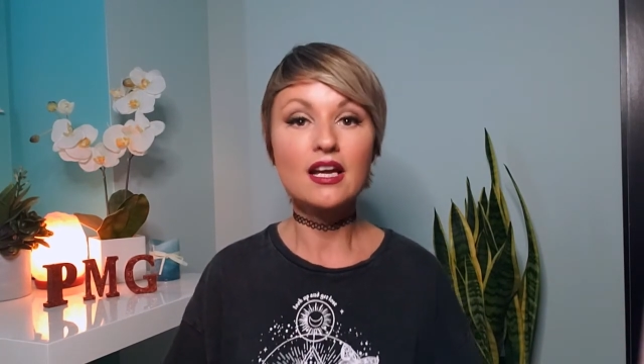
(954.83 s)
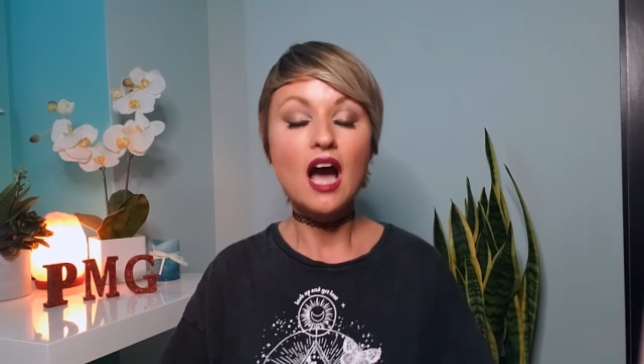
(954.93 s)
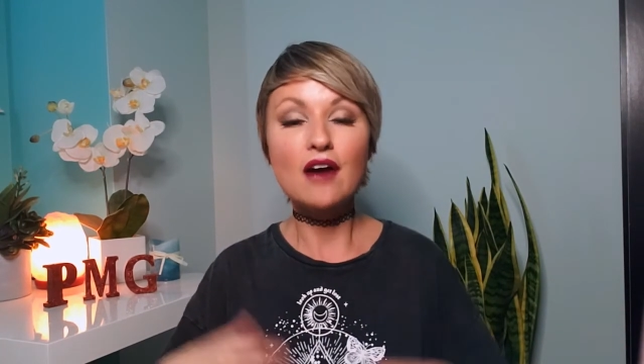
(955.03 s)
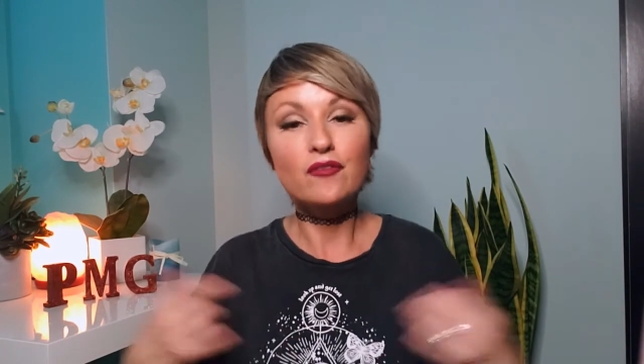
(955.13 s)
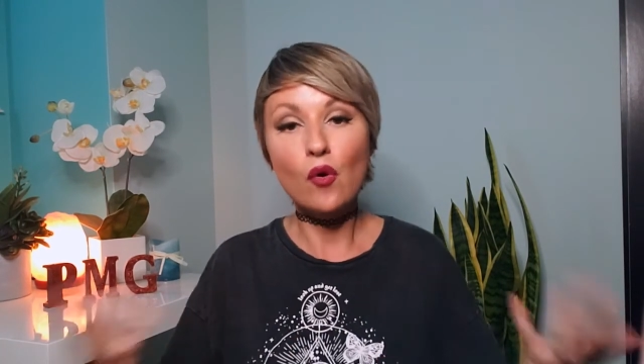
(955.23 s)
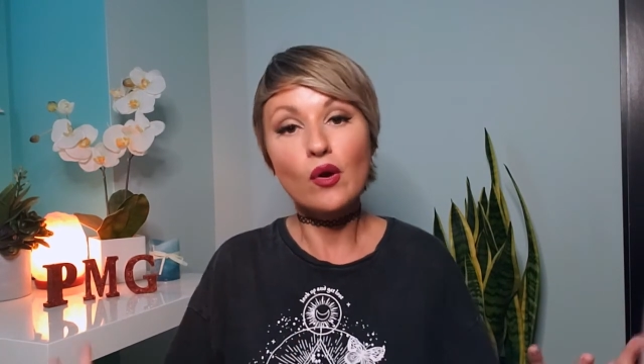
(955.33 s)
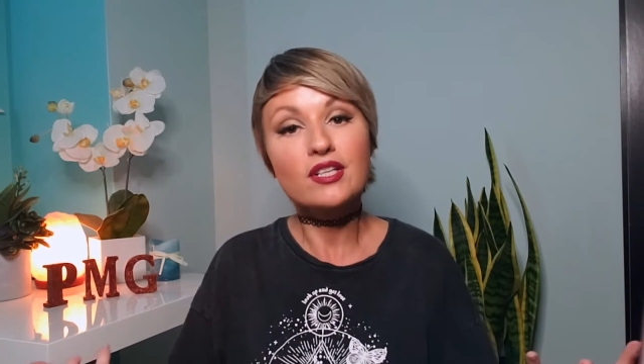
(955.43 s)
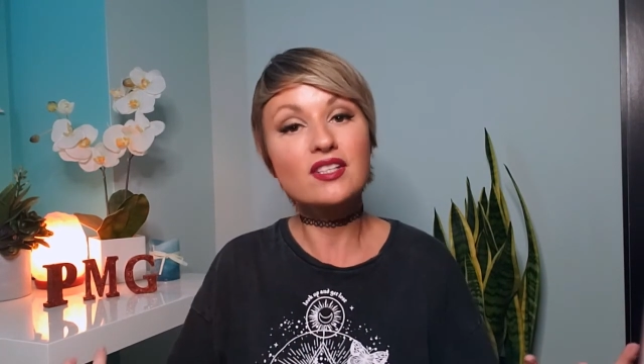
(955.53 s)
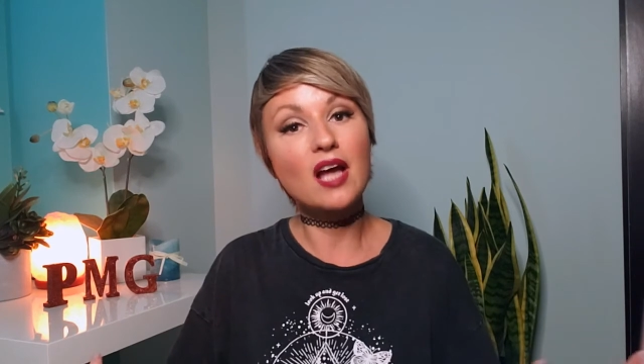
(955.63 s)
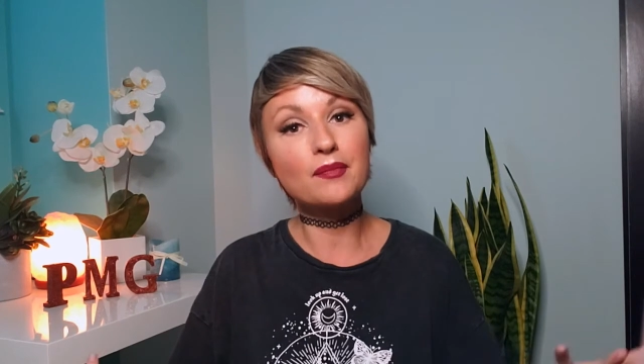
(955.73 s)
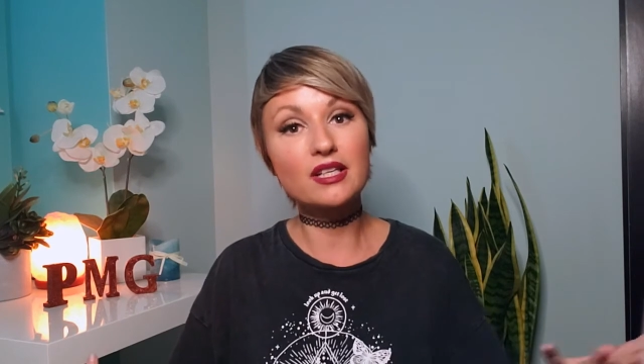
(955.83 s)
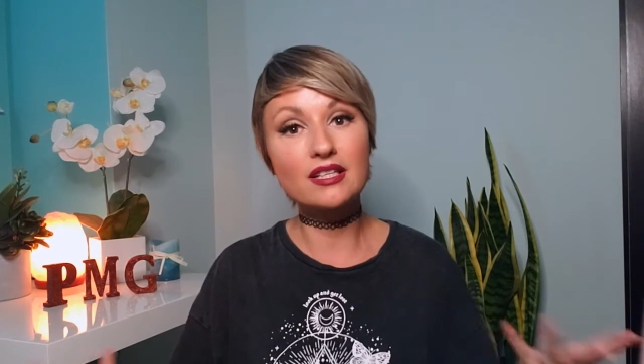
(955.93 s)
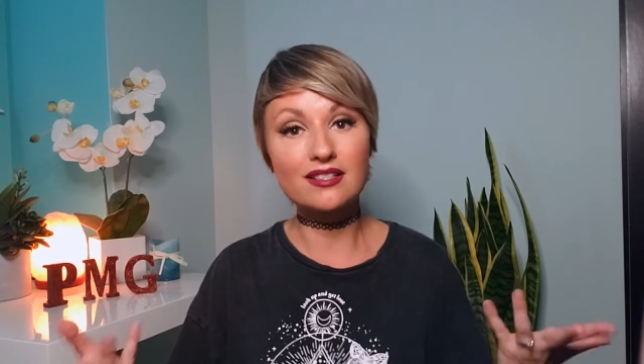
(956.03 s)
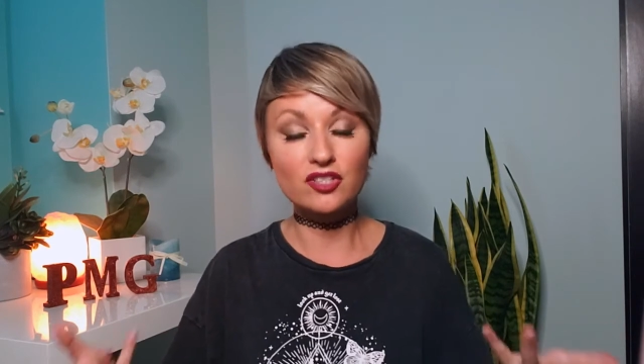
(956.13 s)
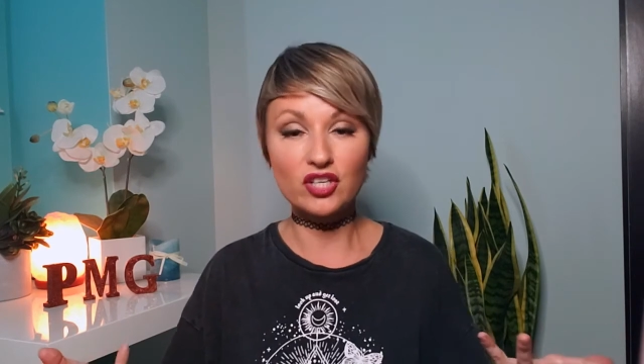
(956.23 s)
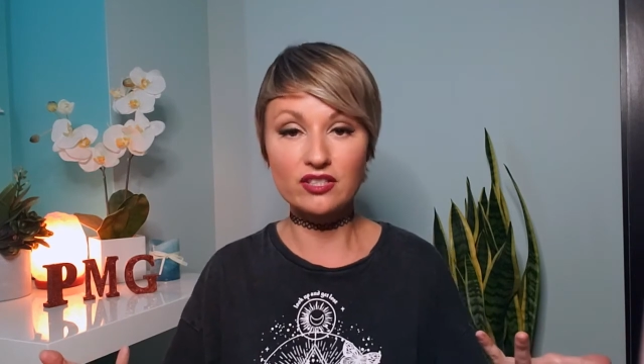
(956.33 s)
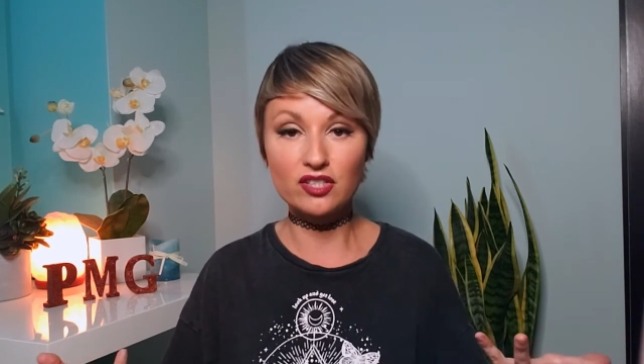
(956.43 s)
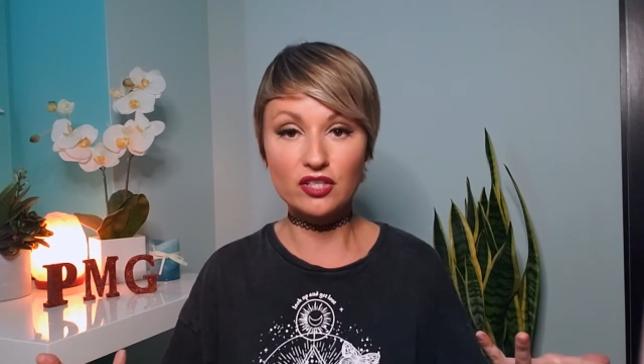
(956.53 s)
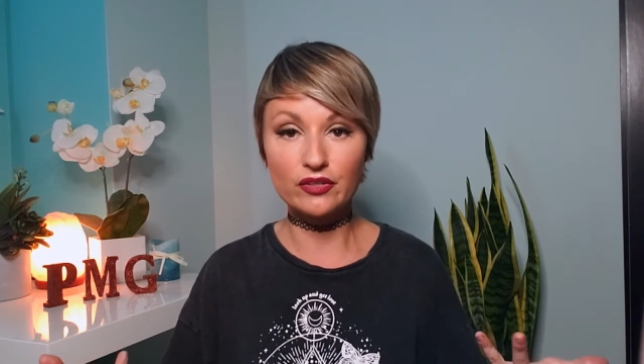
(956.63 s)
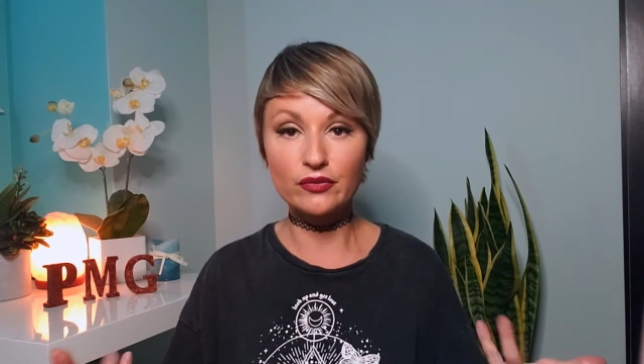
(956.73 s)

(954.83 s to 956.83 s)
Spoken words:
Of course, I'm going to suggest to you